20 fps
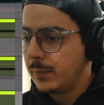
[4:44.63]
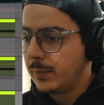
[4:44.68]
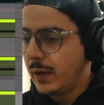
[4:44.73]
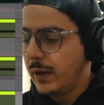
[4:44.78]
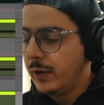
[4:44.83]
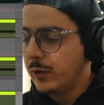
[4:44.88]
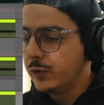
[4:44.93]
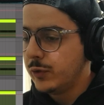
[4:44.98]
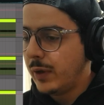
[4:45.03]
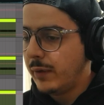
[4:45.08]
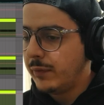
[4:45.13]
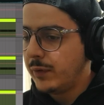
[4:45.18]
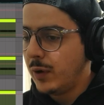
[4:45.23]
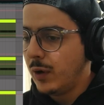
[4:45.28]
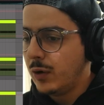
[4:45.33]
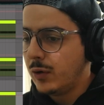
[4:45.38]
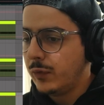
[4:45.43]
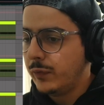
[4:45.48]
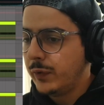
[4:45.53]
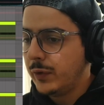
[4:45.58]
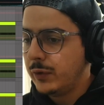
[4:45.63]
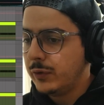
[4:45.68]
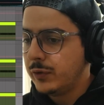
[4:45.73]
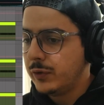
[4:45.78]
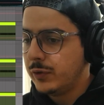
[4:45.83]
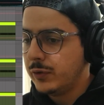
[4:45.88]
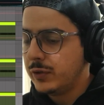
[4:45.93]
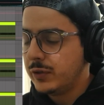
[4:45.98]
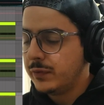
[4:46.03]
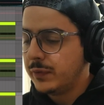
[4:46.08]
I also have an auto
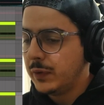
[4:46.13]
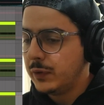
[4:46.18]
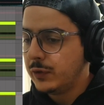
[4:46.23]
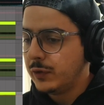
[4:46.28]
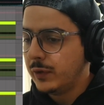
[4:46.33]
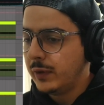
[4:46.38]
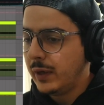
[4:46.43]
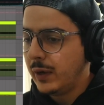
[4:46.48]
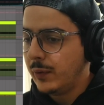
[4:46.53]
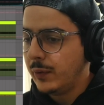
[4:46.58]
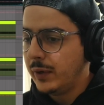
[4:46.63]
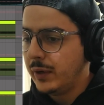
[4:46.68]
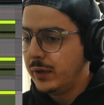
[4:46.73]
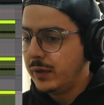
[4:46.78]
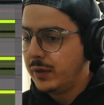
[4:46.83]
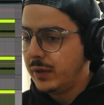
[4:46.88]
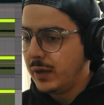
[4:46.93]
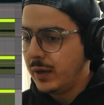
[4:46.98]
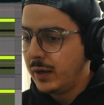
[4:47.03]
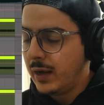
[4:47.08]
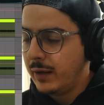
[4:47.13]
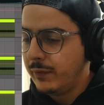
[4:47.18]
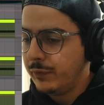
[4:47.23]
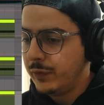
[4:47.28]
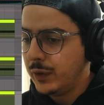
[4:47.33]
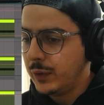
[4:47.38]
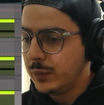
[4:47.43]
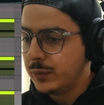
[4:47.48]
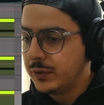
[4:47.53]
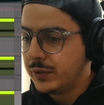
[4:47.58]
filter just filtering out any high
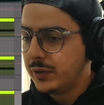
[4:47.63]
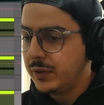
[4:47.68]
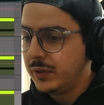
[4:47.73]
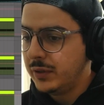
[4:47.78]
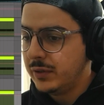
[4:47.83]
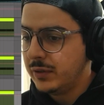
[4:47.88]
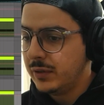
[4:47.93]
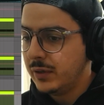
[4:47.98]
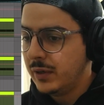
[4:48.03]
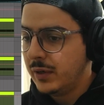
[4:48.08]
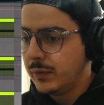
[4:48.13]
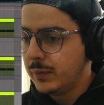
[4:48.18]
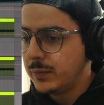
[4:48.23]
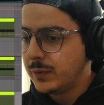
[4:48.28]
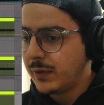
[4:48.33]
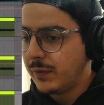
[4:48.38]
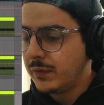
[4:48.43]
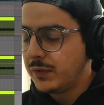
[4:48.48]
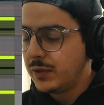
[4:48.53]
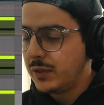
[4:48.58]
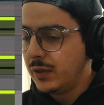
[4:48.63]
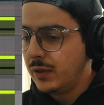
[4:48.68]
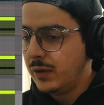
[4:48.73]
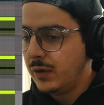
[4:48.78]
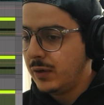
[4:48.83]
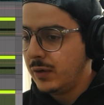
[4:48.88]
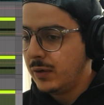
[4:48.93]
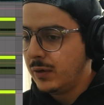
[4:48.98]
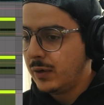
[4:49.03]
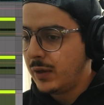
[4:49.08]
frequencies from
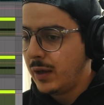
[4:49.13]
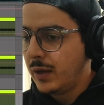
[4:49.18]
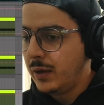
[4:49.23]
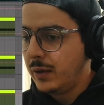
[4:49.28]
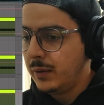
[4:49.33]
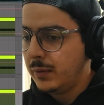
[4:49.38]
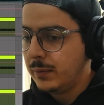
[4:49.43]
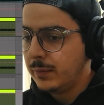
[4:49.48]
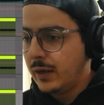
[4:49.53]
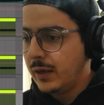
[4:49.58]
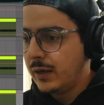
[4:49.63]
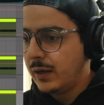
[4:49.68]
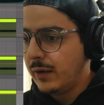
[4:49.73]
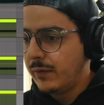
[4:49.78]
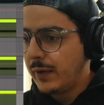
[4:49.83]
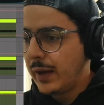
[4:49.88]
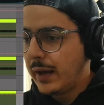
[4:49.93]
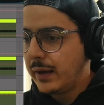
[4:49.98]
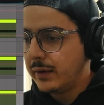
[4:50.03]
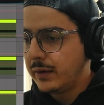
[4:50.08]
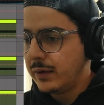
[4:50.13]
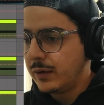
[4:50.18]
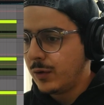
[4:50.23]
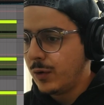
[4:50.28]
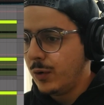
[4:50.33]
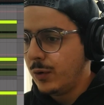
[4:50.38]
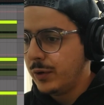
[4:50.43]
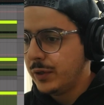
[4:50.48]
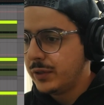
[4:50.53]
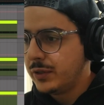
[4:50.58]
17K, and I've added a
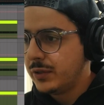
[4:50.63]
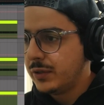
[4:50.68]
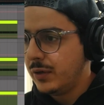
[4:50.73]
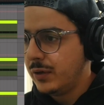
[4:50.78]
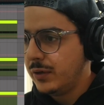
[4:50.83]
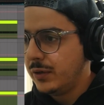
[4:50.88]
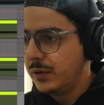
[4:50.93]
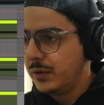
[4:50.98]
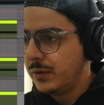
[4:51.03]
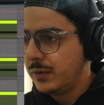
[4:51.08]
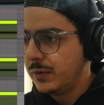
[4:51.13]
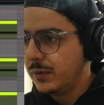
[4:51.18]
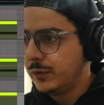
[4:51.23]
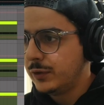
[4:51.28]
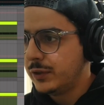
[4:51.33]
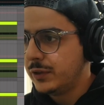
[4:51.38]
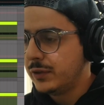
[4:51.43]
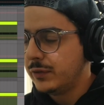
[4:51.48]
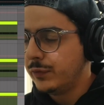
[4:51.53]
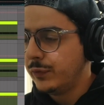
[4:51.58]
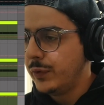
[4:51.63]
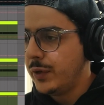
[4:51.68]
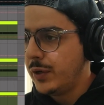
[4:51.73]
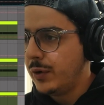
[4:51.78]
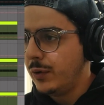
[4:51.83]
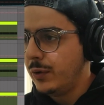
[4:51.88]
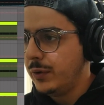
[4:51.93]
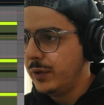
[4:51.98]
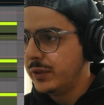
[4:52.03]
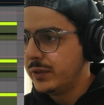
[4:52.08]
chorus on it, which is a free
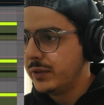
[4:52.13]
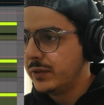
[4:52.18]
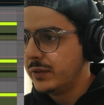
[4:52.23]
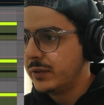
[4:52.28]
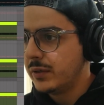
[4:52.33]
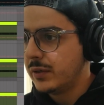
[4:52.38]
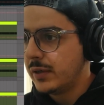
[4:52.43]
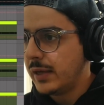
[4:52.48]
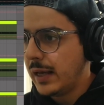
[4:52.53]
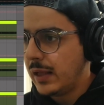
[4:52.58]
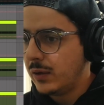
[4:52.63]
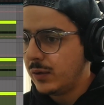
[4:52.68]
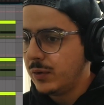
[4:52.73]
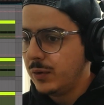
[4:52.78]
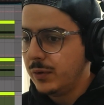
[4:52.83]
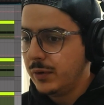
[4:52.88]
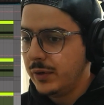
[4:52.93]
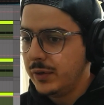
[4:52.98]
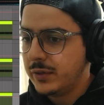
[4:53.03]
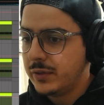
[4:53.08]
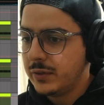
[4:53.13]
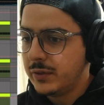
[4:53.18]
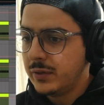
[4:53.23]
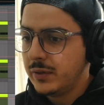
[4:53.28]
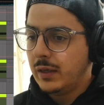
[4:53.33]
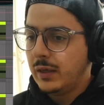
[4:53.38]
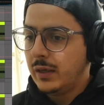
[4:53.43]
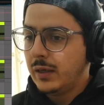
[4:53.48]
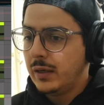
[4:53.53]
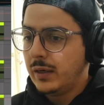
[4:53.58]
chorus. This is a tal chorus,
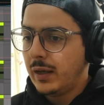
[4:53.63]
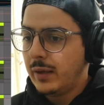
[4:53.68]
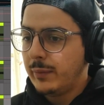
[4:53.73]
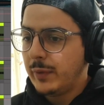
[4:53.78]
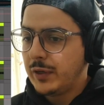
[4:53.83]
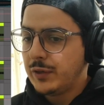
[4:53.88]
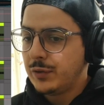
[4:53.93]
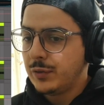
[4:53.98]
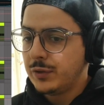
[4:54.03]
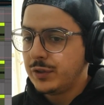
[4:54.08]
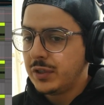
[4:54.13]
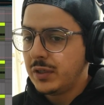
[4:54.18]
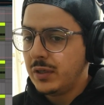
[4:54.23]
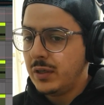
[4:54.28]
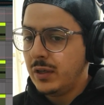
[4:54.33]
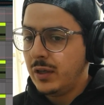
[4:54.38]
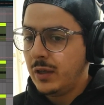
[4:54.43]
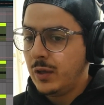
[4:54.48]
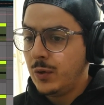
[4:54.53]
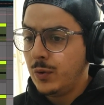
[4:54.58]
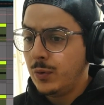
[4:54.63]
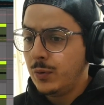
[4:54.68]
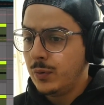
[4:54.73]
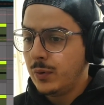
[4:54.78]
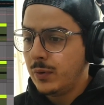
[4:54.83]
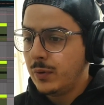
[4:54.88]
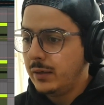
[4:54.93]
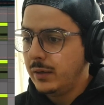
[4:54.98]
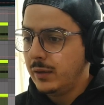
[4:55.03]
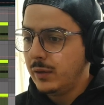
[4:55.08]
and I made sure to
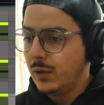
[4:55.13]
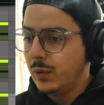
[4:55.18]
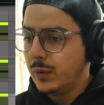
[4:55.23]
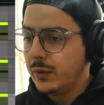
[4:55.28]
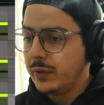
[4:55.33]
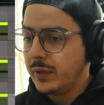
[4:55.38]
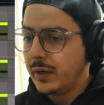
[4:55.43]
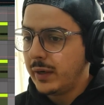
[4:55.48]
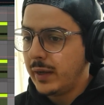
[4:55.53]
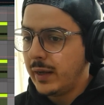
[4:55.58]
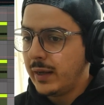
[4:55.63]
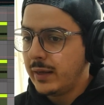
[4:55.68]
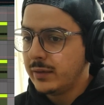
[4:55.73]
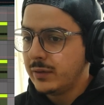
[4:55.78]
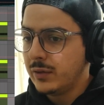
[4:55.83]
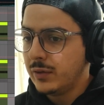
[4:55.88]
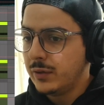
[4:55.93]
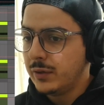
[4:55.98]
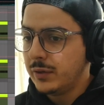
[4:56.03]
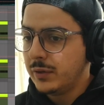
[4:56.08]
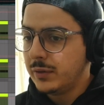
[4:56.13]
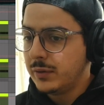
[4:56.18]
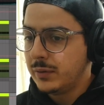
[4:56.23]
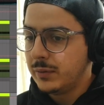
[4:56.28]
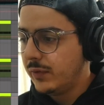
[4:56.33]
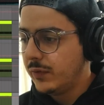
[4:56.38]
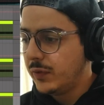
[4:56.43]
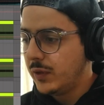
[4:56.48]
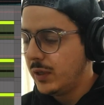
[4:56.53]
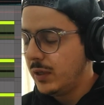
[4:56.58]
EQ any low end that it has on it.
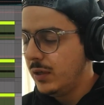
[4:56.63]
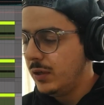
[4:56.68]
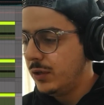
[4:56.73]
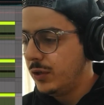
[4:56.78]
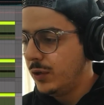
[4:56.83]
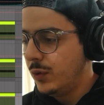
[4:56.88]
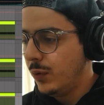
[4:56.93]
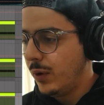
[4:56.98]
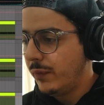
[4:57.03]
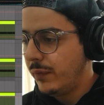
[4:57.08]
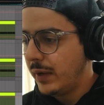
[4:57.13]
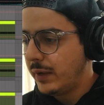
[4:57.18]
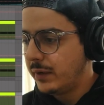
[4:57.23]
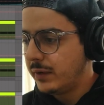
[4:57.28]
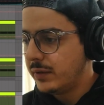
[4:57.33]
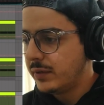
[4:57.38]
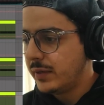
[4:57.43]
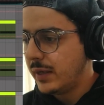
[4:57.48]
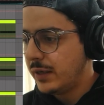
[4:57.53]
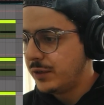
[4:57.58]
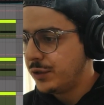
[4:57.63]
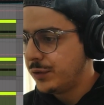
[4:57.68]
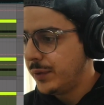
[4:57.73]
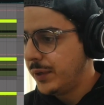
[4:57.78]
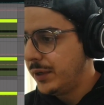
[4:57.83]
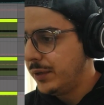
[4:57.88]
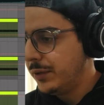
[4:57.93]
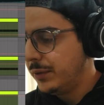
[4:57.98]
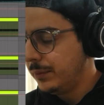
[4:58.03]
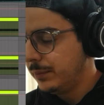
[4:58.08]
After the EQ, I've added a
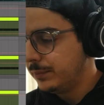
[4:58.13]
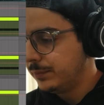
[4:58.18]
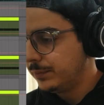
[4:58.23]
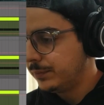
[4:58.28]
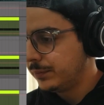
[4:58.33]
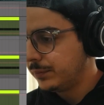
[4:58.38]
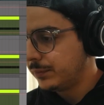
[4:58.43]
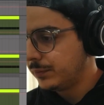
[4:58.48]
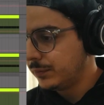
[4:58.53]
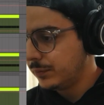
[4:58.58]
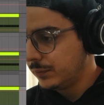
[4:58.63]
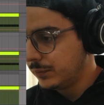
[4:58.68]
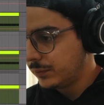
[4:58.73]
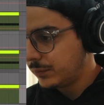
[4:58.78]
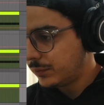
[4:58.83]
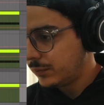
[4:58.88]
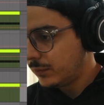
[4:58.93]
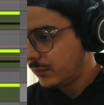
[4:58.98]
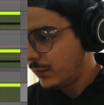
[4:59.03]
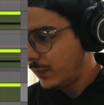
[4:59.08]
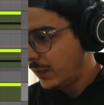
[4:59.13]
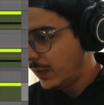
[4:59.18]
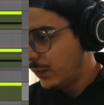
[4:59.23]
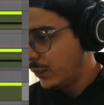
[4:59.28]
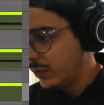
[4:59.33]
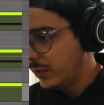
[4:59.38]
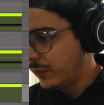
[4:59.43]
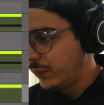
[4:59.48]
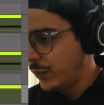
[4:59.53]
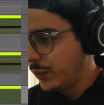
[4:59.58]
saturator
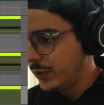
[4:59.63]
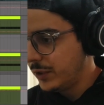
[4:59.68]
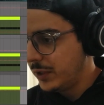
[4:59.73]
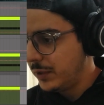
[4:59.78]
with 4